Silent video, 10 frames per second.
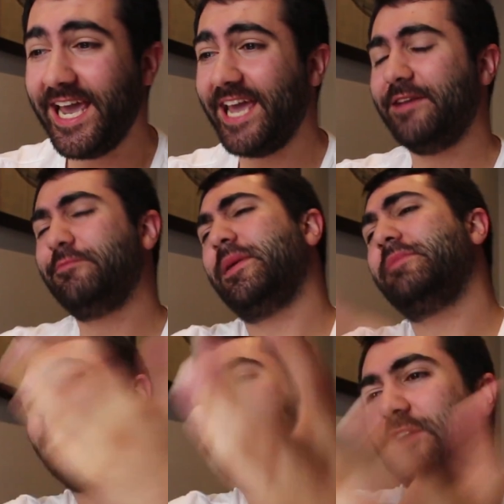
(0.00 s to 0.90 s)
And
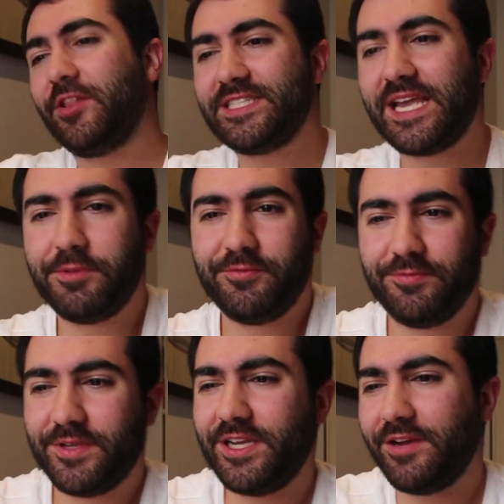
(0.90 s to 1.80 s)
maybe, you know, there's a couple
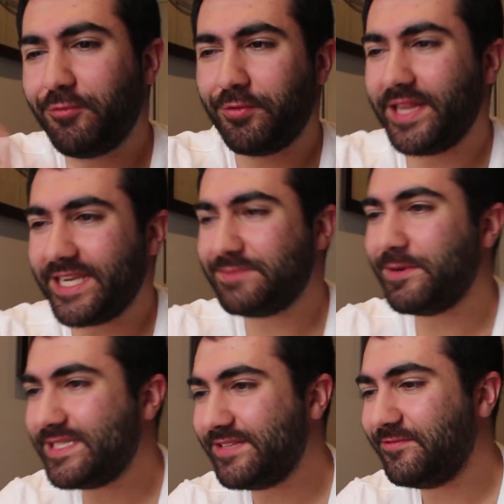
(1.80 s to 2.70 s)
of kind of really
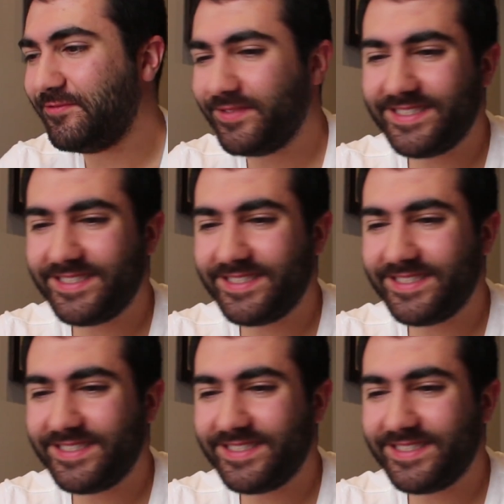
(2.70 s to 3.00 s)
expensive